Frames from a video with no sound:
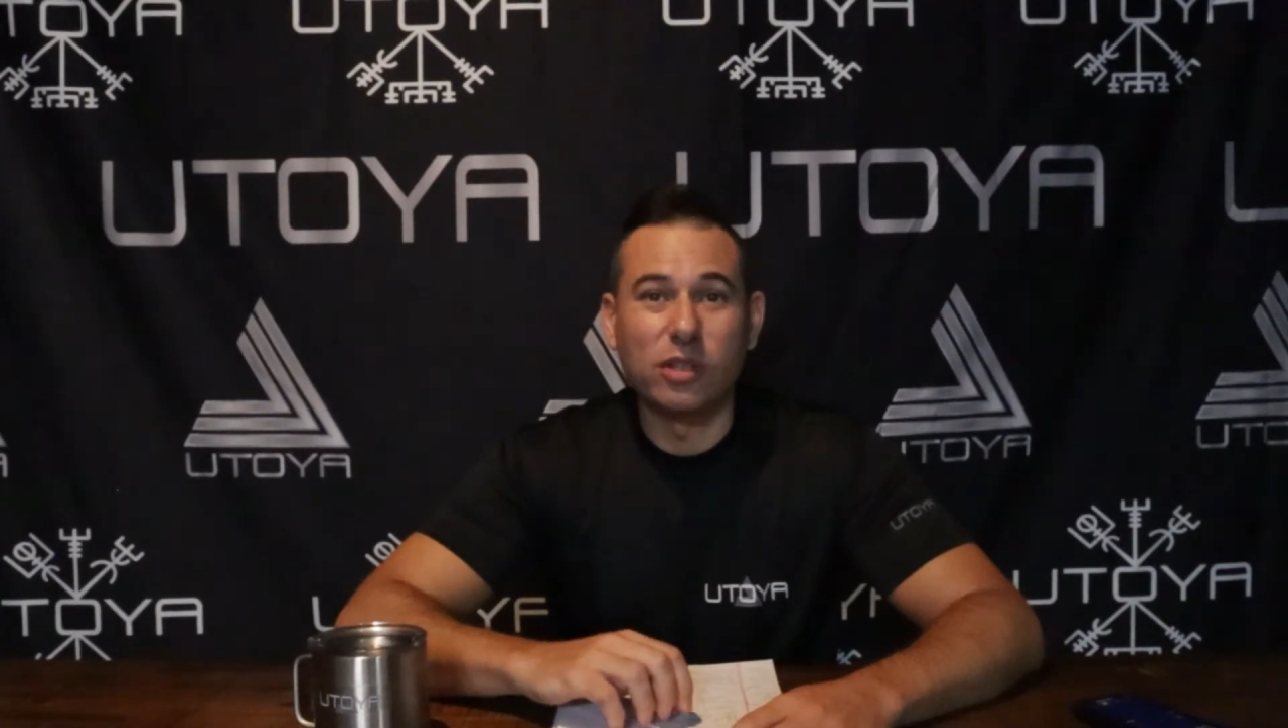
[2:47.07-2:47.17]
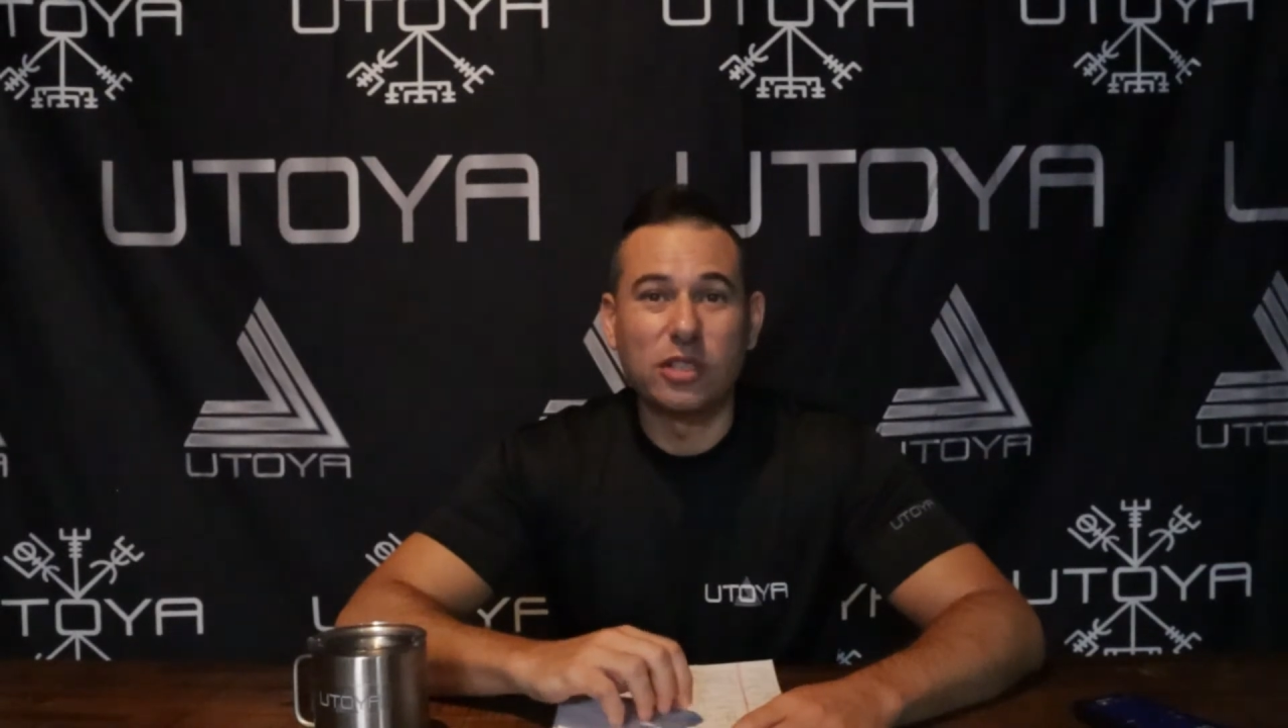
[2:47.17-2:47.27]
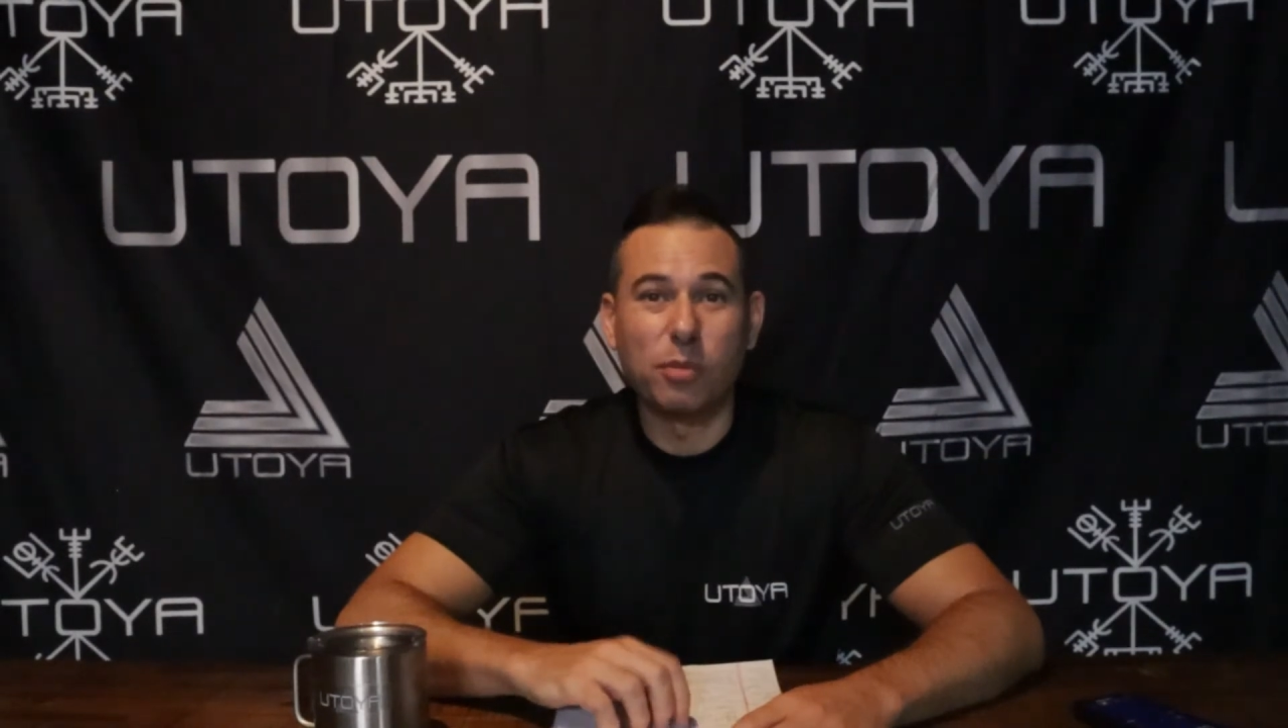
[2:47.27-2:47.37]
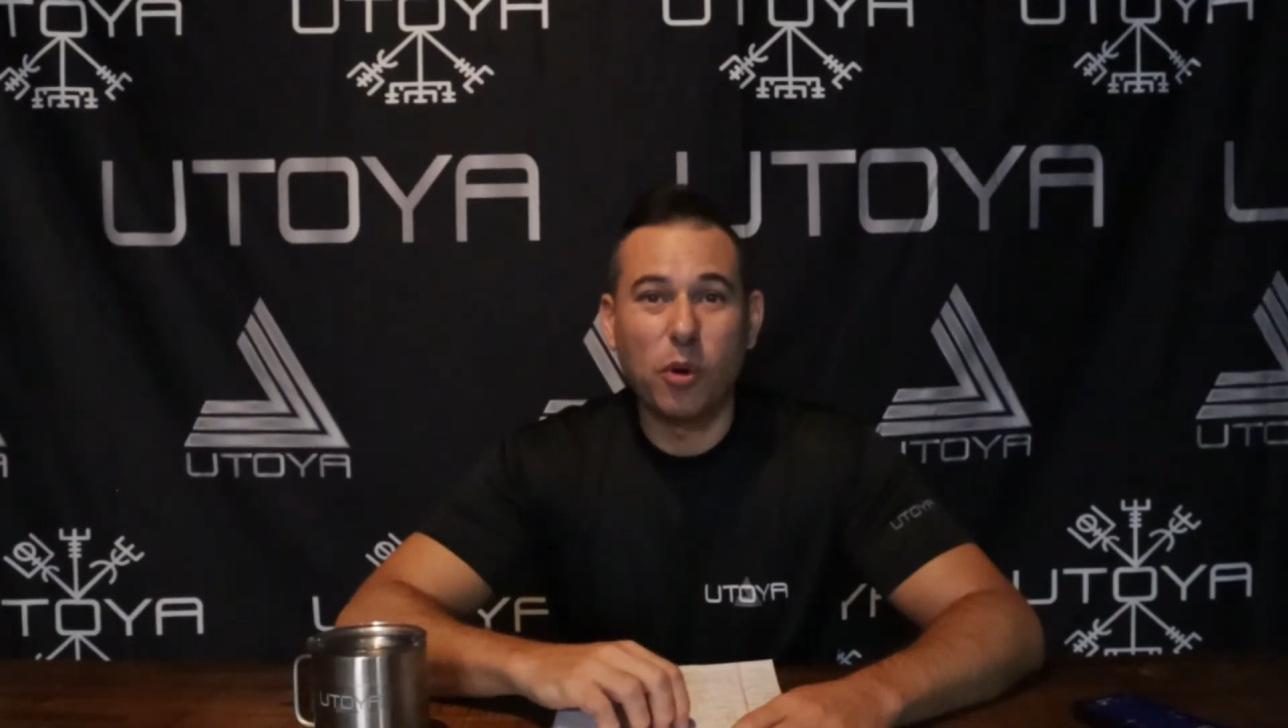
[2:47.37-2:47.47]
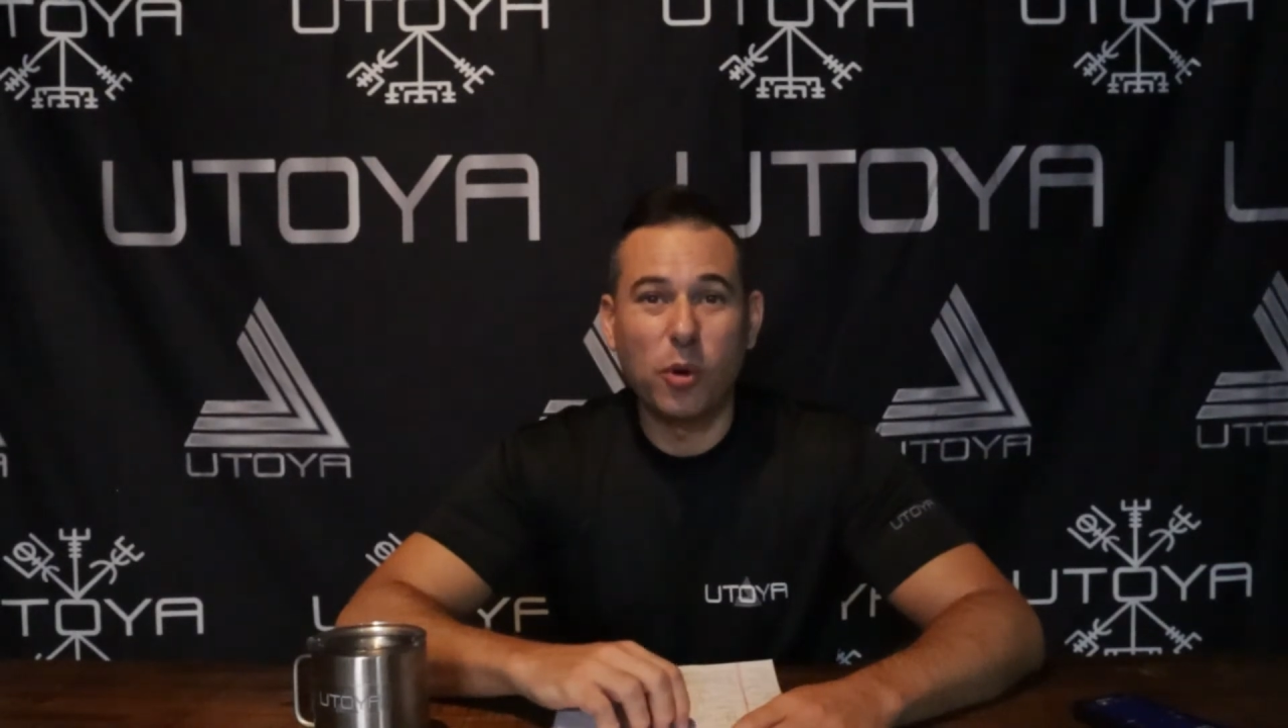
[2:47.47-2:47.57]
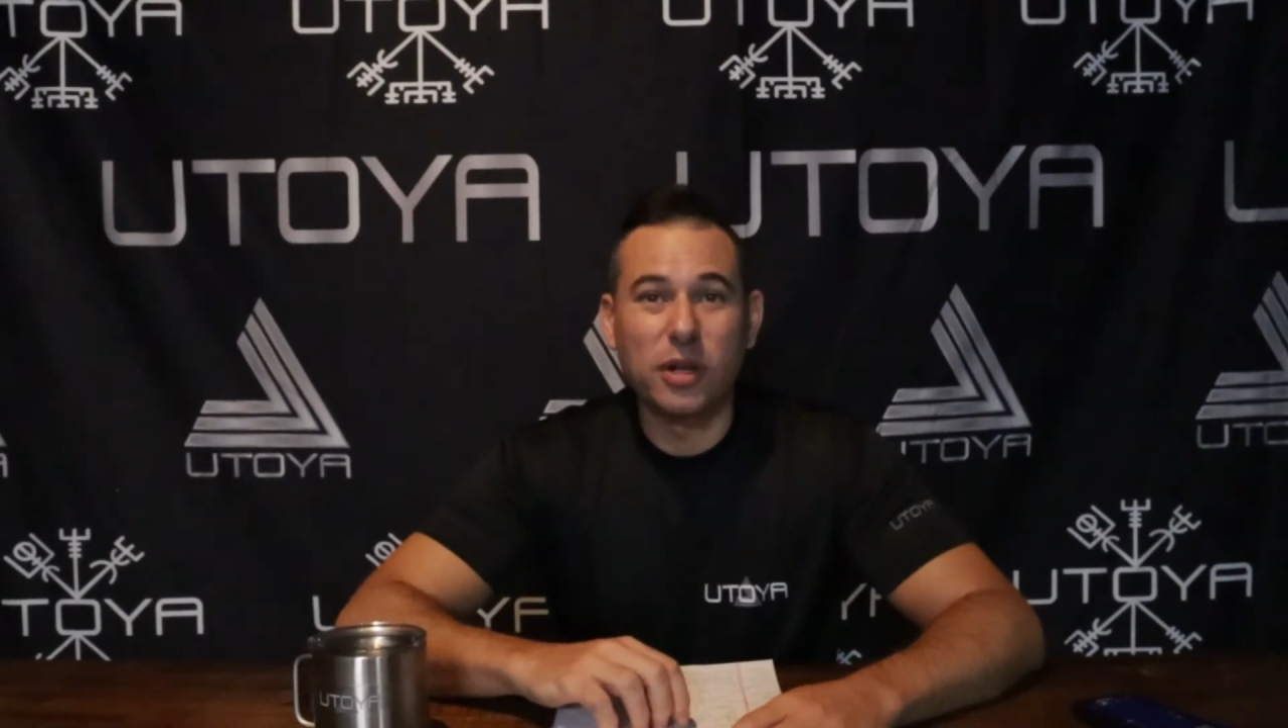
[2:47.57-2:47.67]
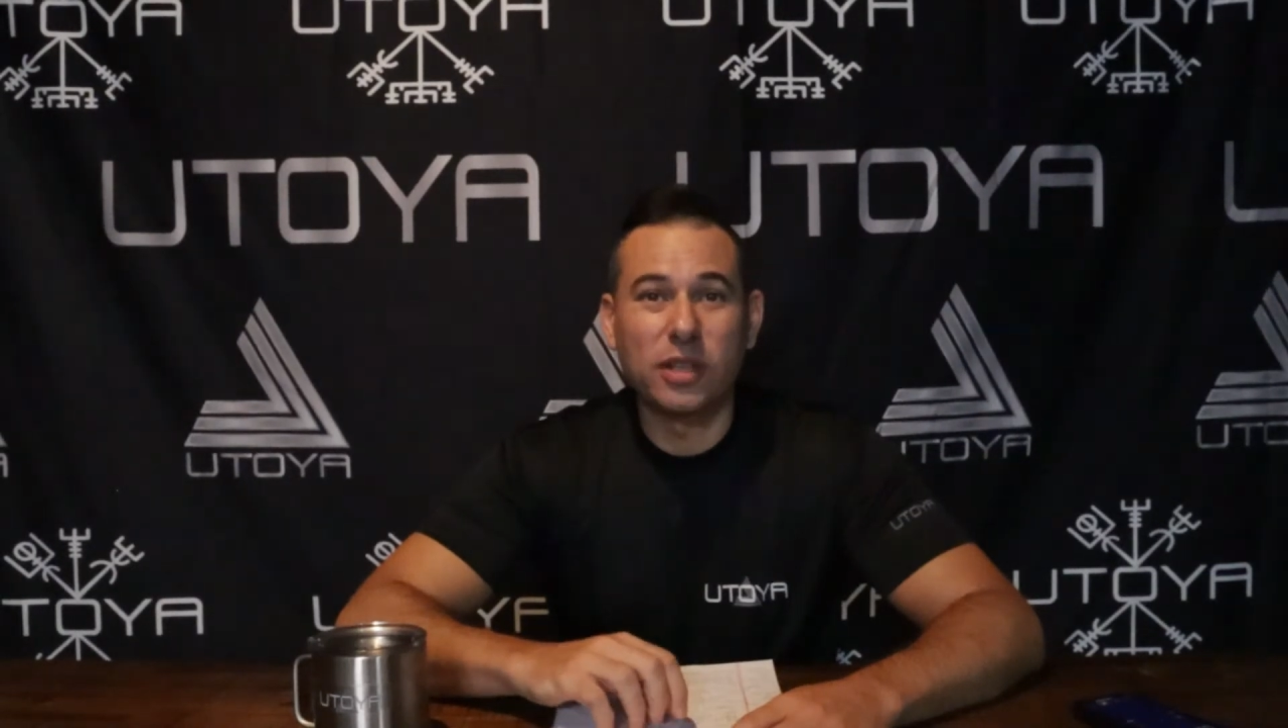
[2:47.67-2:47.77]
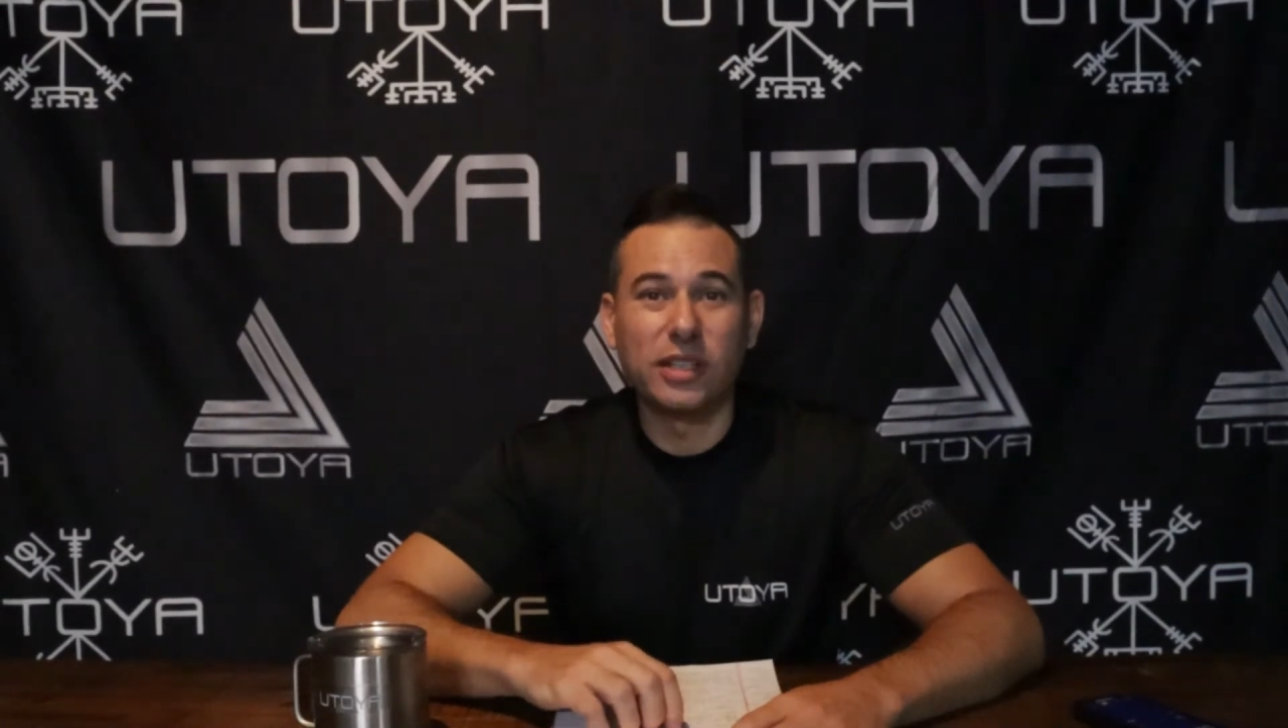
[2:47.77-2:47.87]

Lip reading: support